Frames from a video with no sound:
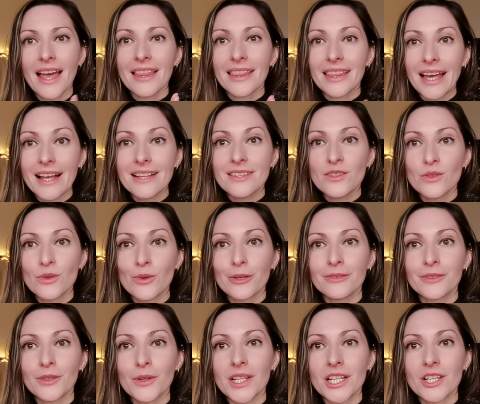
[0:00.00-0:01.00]
That's
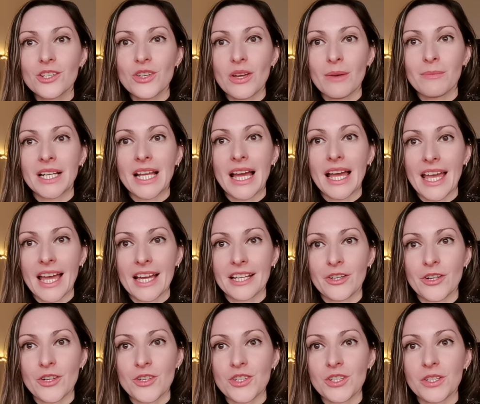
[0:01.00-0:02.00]
North Node in Gemini
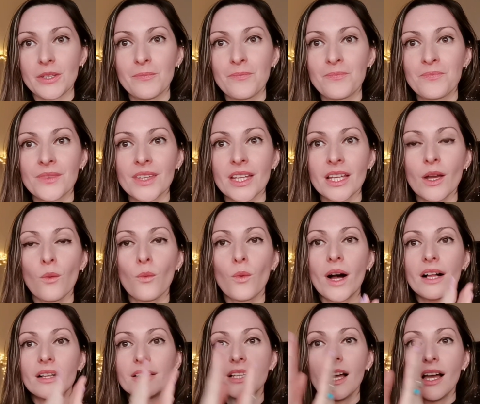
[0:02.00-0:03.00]
energy.
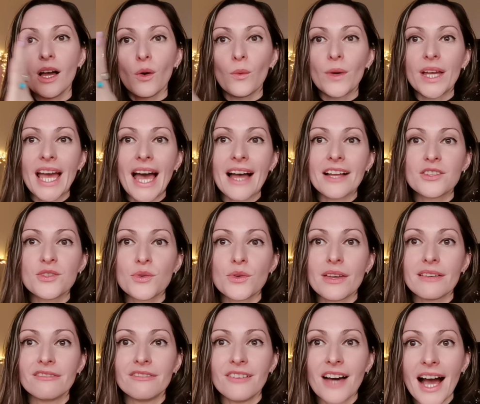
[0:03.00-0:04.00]
while we had to
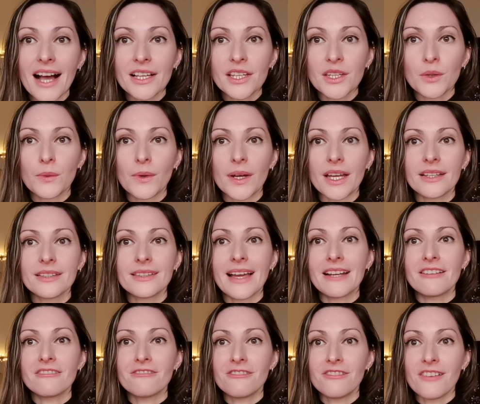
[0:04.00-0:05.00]
evacuate
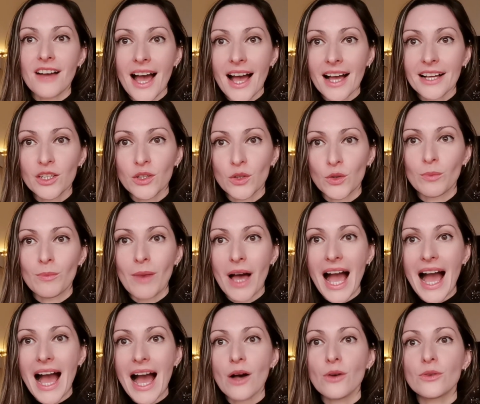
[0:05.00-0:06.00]
and vacuum
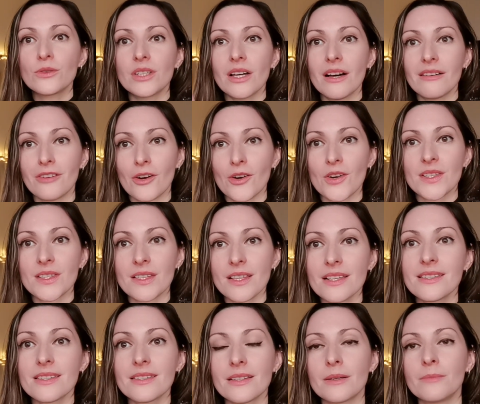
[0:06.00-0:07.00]
out of our
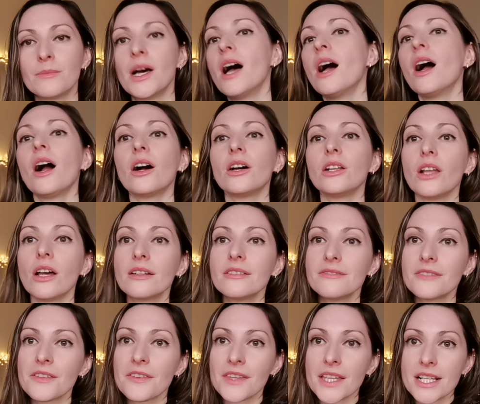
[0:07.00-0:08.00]
system a lot
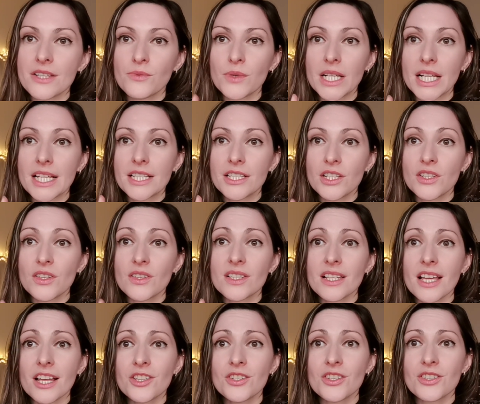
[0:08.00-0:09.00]
of the things related to
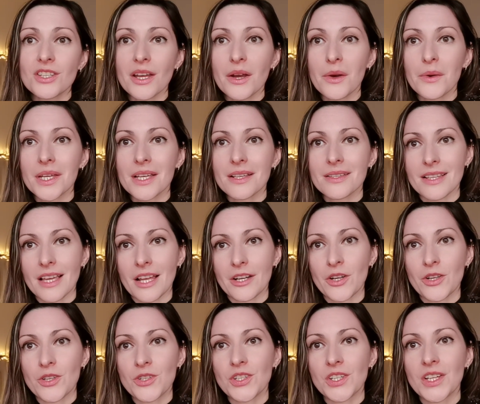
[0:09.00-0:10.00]
Sagittarius
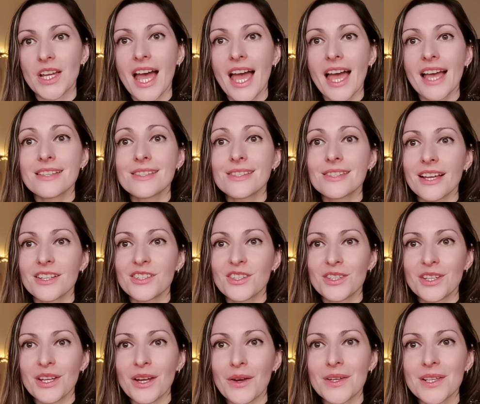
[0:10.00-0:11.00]
energy. And
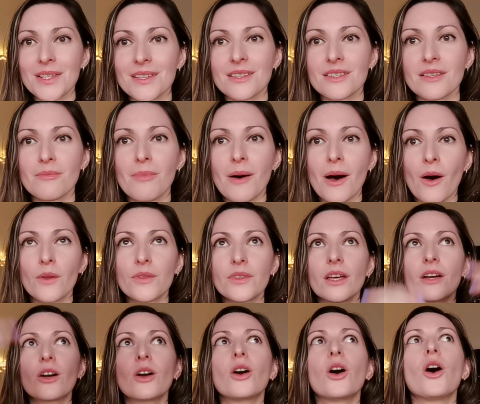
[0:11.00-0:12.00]
Sagittarius is
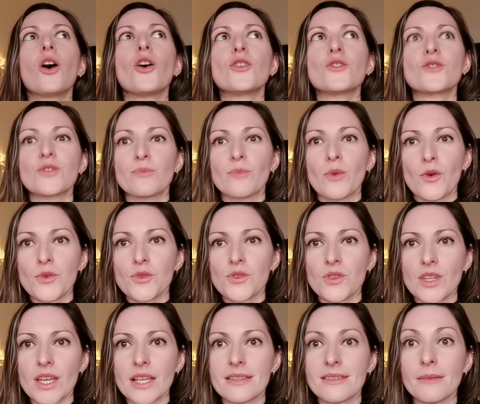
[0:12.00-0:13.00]
about
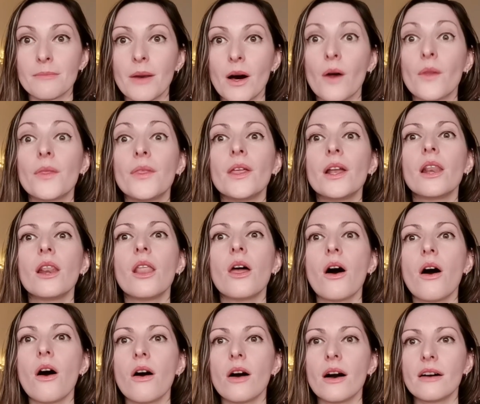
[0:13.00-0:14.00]
cosmos. It's about the
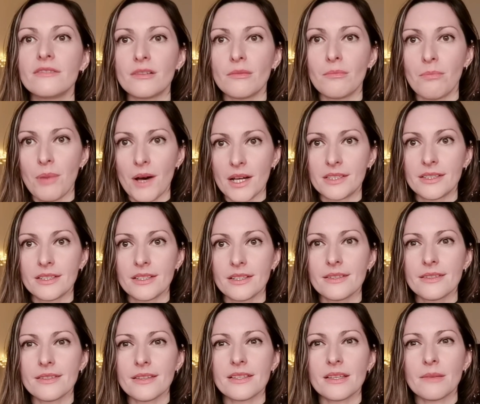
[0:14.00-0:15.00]
law of
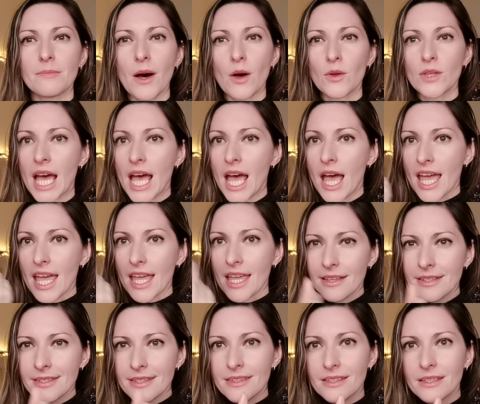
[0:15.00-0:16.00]
abundance. It's about
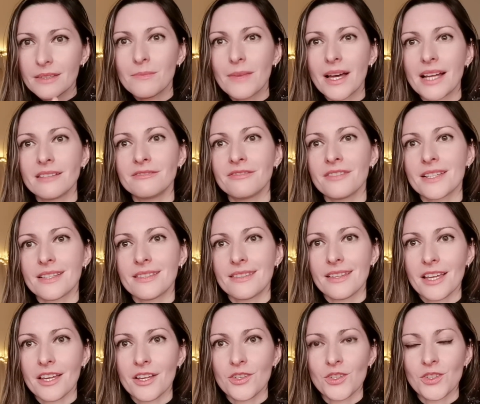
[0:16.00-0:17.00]
instant
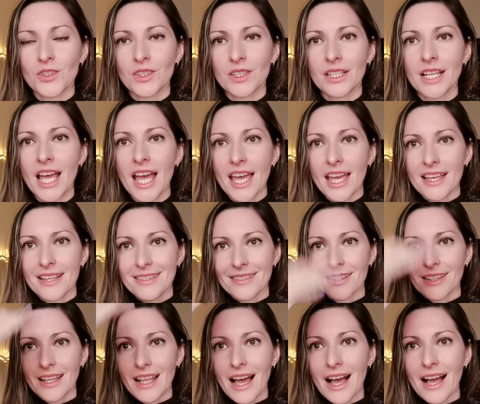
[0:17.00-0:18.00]
manifestation. It's
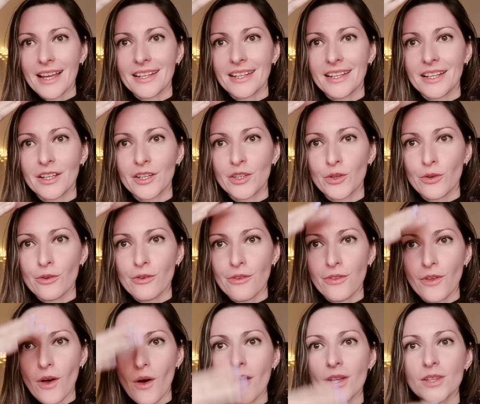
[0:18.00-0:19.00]
aligning your
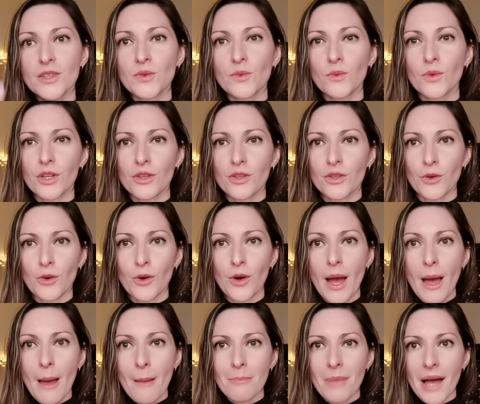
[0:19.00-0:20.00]
thoughts with your
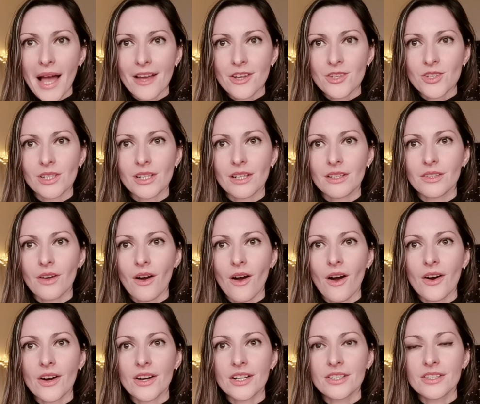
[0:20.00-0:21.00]
passionate
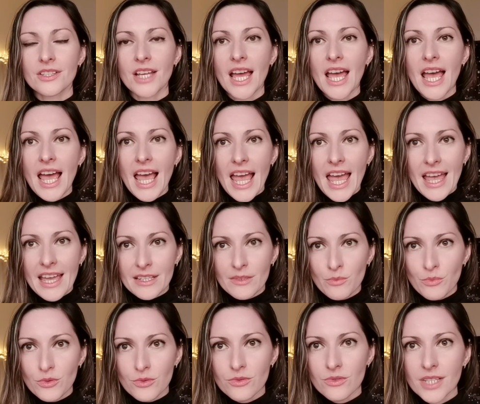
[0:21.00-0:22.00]
heart
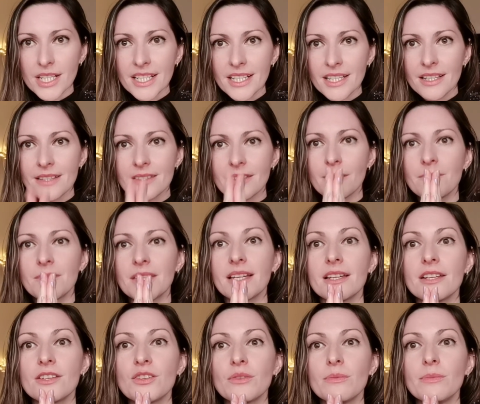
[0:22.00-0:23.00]
and bringing
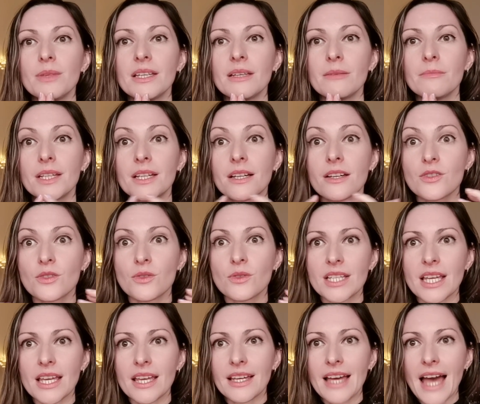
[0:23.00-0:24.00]
something into being because you
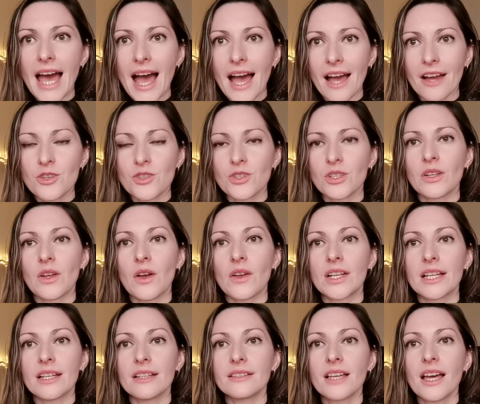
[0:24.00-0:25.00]
take action
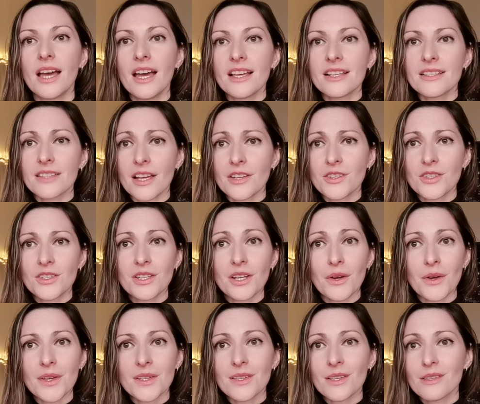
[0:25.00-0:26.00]
on it.
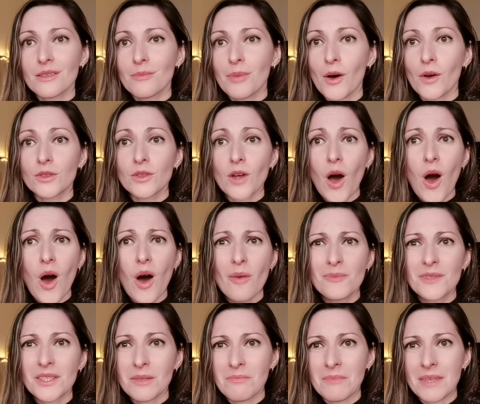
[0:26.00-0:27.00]
Sagittarius is about
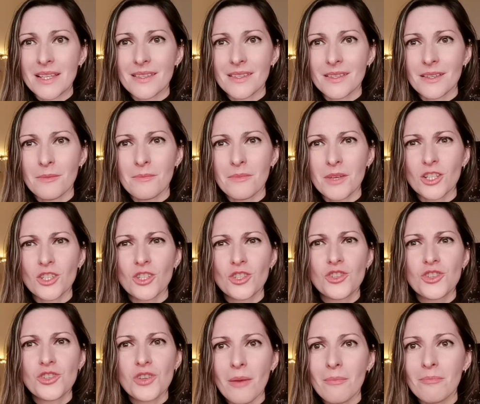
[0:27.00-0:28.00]
optimism,
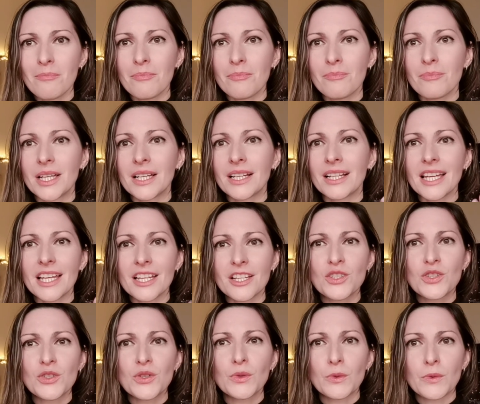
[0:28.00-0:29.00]
jumping
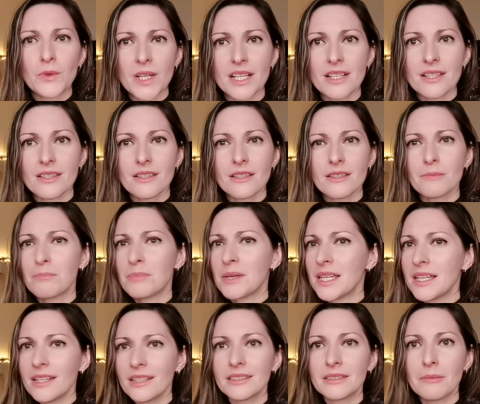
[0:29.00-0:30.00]
into risks,
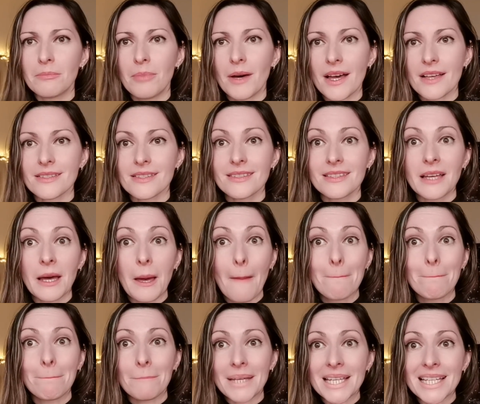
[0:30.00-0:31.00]
being the best,
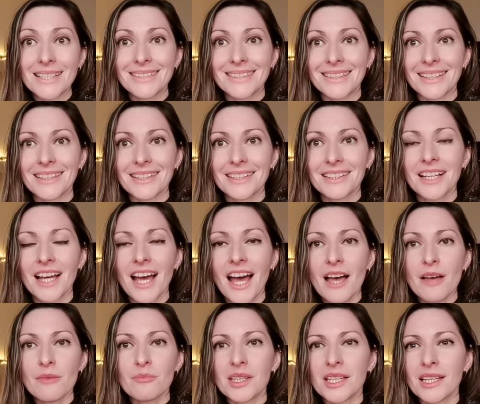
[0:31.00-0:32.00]
competing,
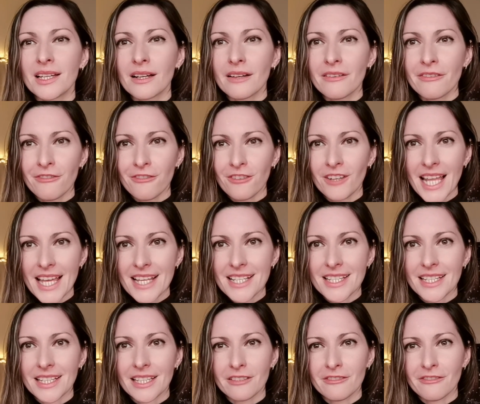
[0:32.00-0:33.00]
being
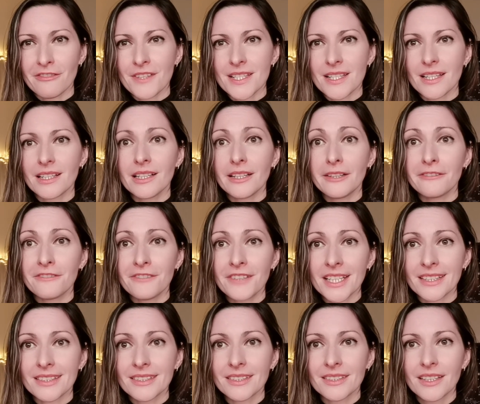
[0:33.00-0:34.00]
athletic and physically
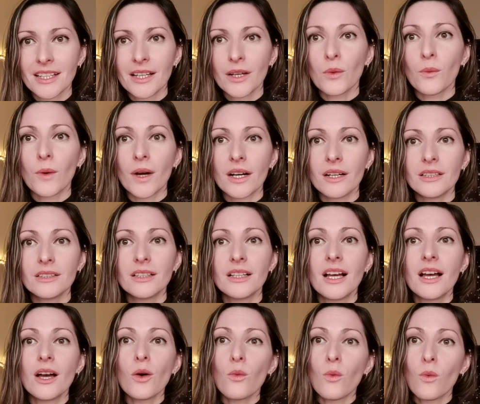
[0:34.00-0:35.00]
fit. Well,
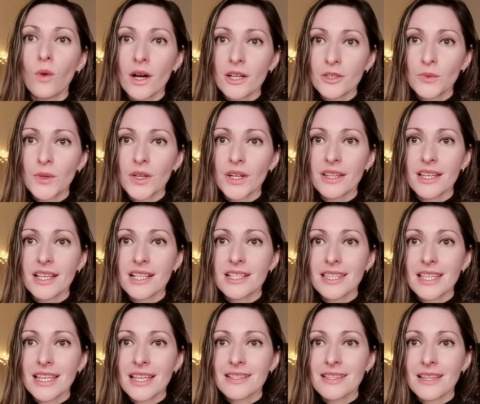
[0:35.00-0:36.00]
what were these
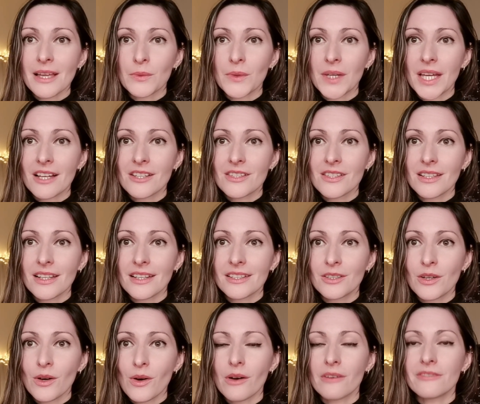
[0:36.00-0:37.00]
things that we had to
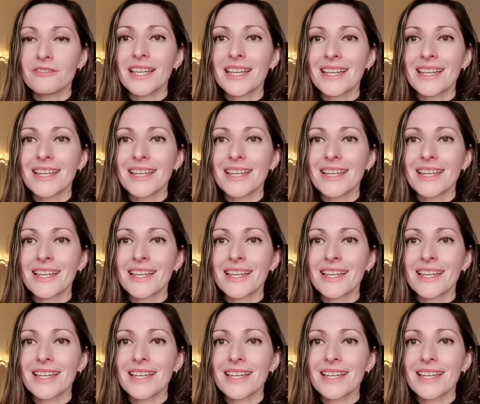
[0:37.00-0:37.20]
let go of?